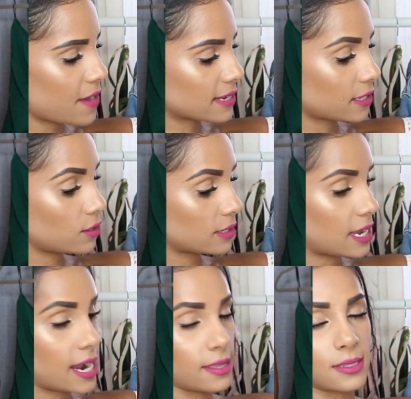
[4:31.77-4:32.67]
fact that you could
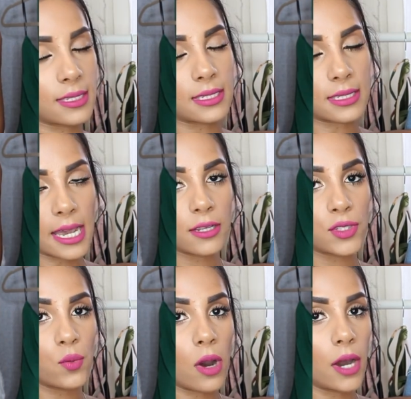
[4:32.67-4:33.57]
tie this as tight as
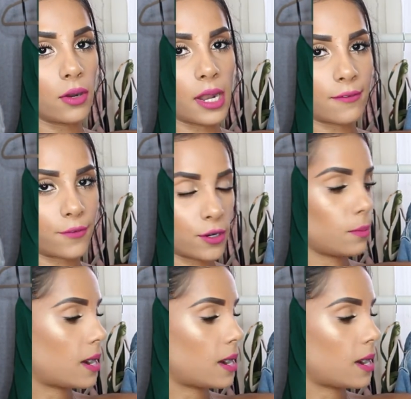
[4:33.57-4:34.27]
you want or like for your